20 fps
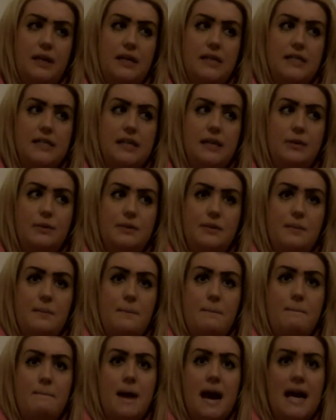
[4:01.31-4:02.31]
because it was a
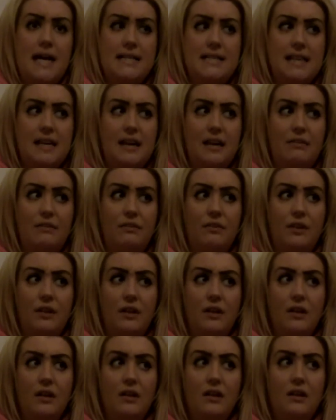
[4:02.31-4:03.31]
massive
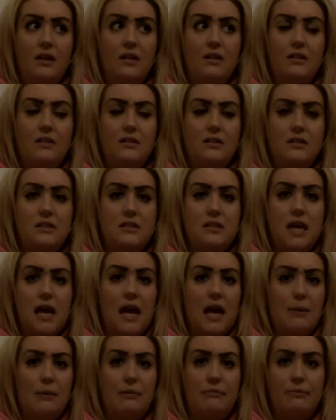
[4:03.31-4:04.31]

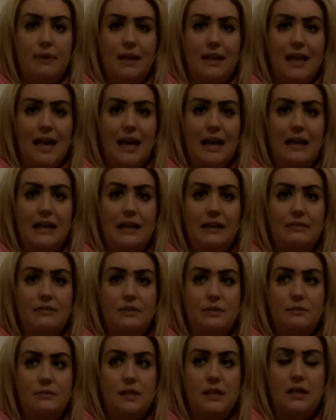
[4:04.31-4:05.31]
time of my life,
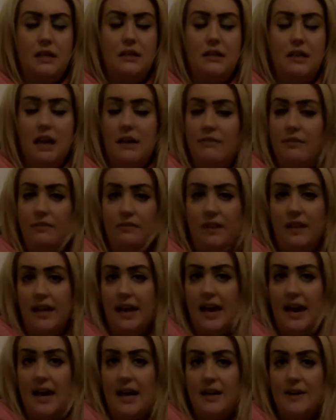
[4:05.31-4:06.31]
something I'll never
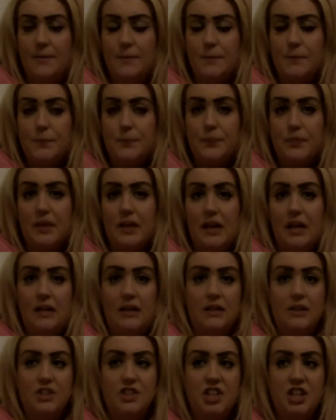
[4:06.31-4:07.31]
forget.
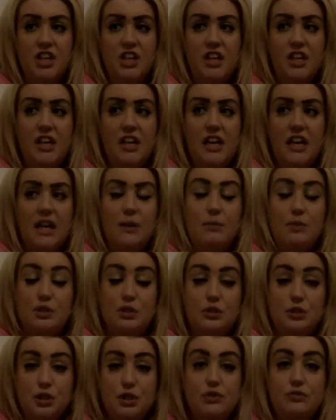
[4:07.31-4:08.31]
And it
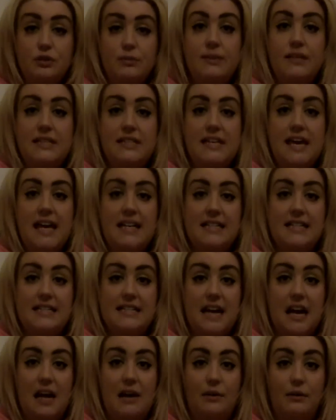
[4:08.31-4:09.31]
was good for me to get it
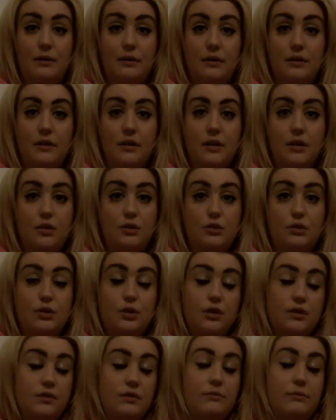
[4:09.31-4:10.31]
down,
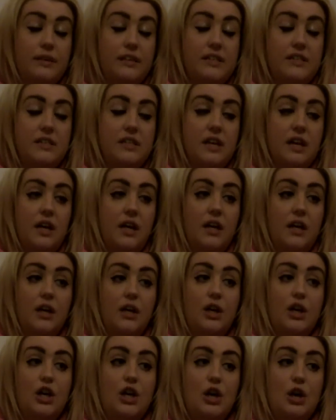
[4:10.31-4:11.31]
good for me to
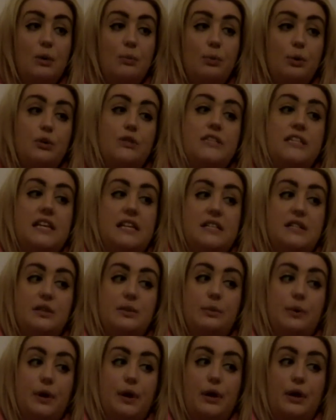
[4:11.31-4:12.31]
put it
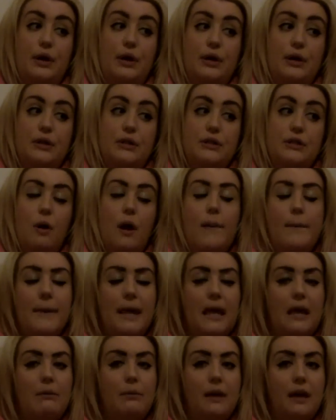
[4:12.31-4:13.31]
into words, what
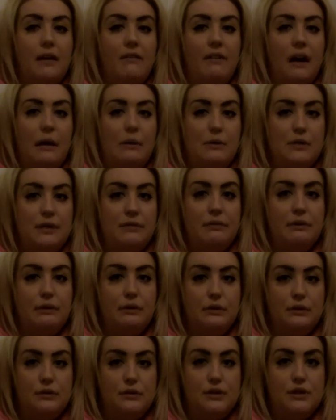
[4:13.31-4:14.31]
maybe I found
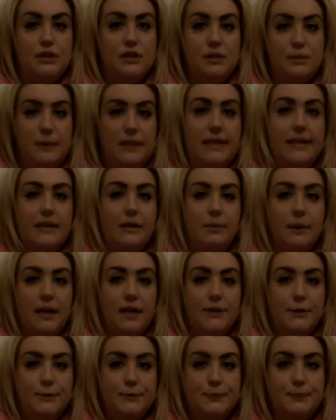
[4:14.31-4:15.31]
difficult to speak
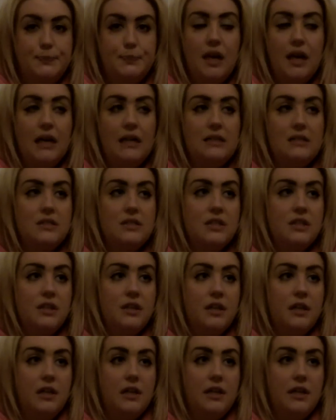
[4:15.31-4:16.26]
about. And